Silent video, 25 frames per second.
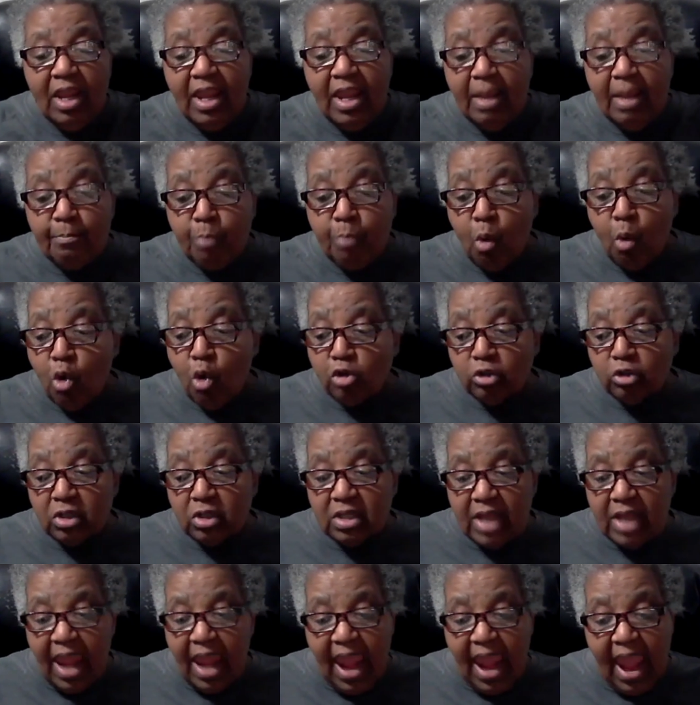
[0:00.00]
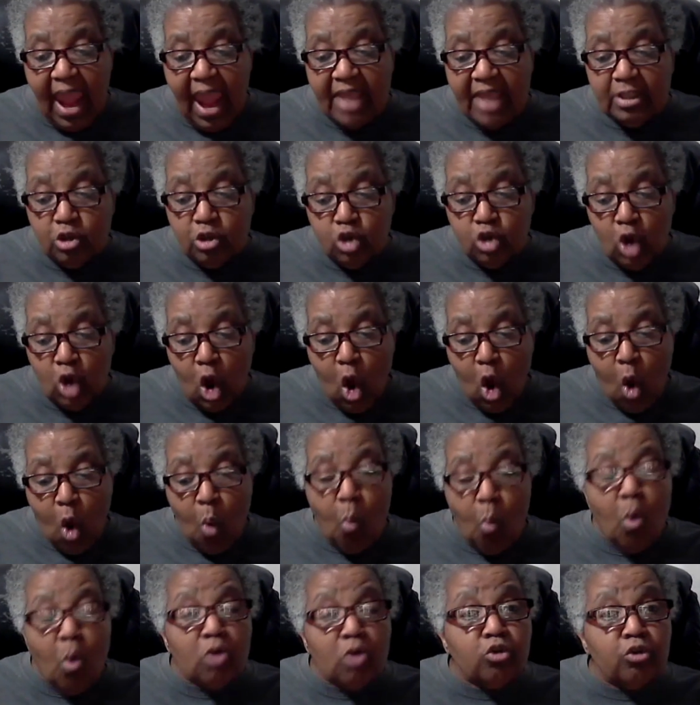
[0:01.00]
important and
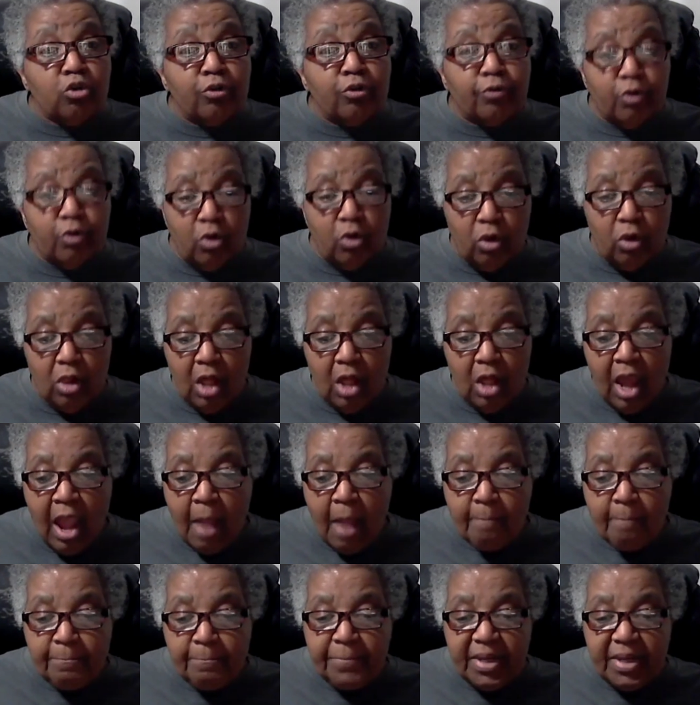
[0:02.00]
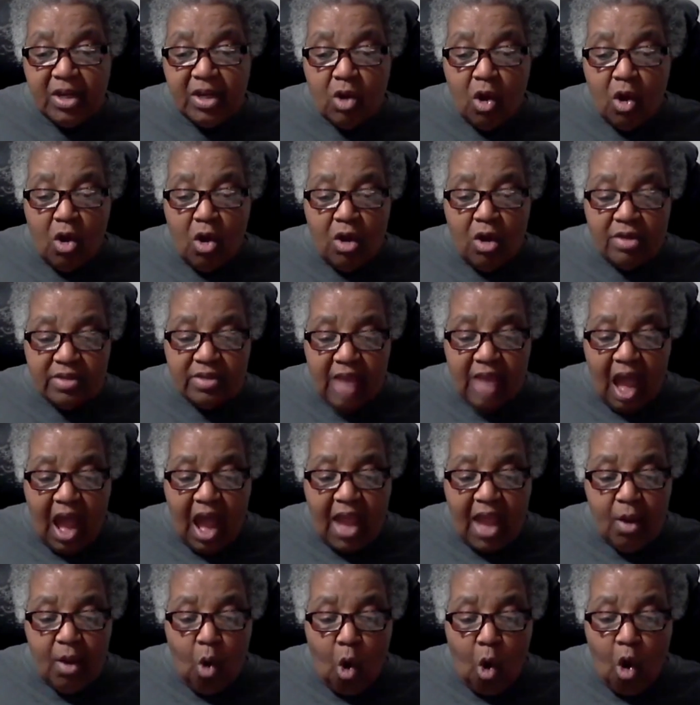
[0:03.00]
wonderful because
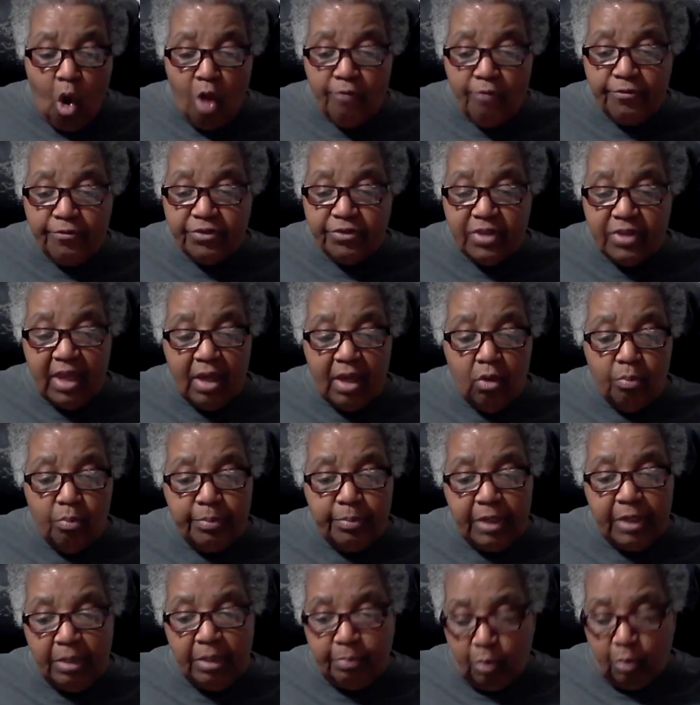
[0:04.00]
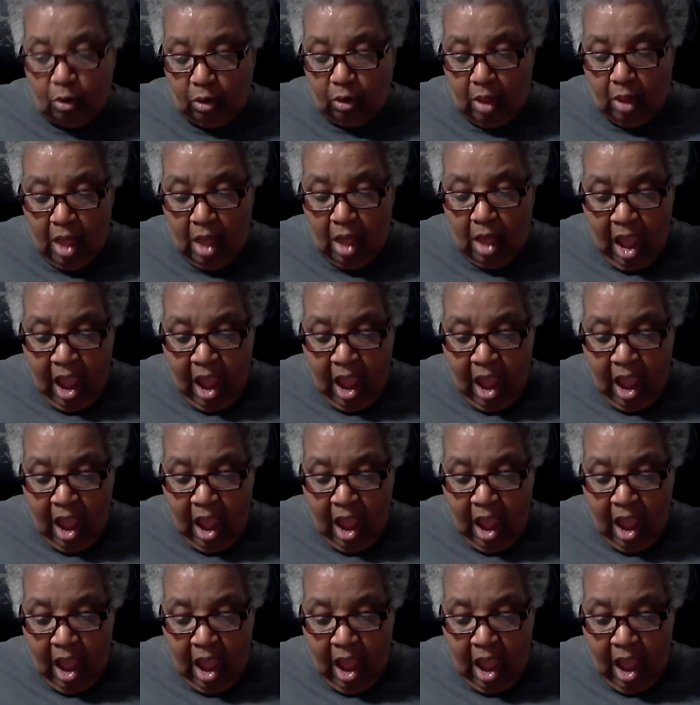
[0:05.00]
I oft tell people,